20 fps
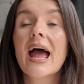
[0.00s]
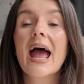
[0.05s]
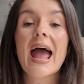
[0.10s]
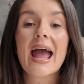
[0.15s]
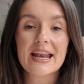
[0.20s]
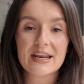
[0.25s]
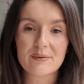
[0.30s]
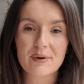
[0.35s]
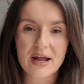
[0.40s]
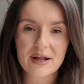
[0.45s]

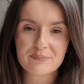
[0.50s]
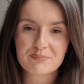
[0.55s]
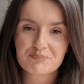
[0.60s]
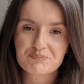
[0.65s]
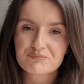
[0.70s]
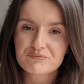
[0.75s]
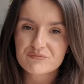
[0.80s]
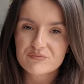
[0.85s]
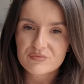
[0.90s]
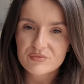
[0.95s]
Anyway,
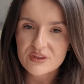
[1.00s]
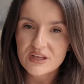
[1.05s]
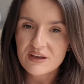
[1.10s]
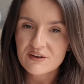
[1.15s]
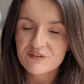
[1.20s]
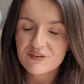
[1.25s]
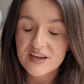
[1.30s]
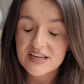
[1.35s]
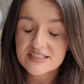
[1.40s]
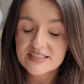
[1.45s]

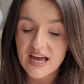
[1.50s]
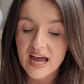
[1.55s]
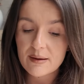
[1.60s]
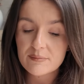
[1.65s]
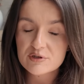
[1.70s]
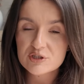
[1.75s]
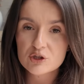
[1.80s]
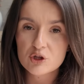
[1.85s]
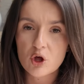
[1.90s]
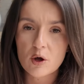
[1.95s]
first
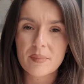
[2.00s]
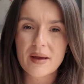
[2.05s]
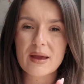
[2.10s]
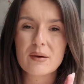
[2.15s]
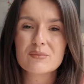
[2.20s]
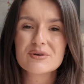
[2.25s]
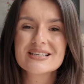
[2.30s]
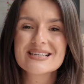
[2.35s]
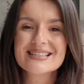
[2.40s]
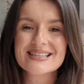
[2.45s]
timers club,
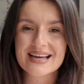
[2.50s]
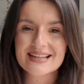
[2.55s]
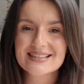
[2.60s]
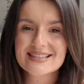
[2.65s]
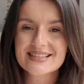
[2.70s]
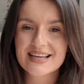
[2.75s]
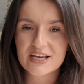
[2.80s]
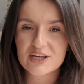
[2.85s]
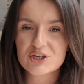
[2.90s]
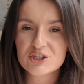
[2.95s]
it was
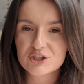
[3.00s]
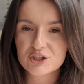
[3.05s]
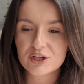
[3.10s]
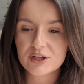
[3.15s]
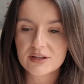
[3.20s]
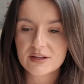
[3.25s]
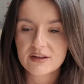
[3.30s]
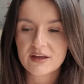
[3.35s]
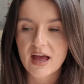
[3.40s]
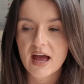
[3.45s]

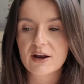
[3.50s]
sensational.